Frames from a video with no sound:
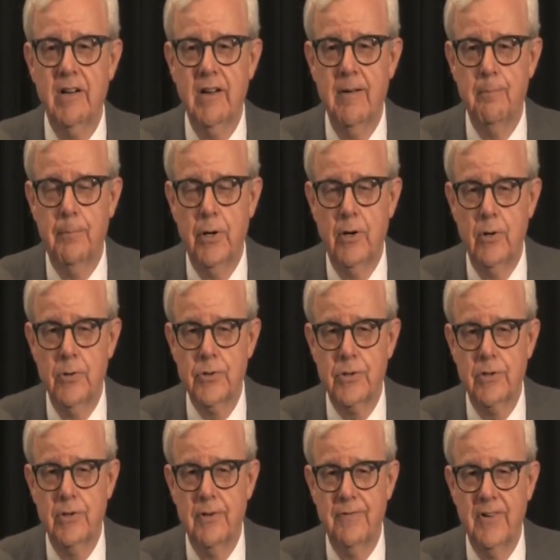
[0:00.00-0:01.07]

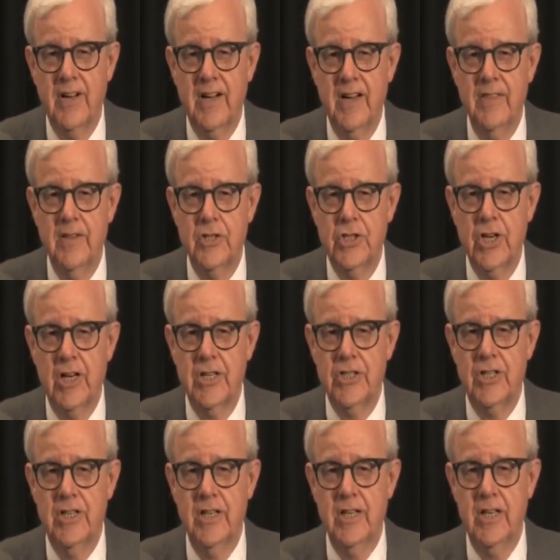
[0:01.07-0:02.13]
impose the fine, the
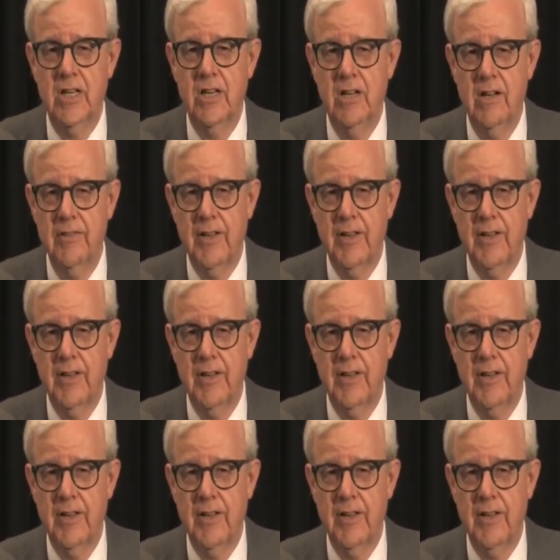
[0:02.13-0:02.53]
judge did.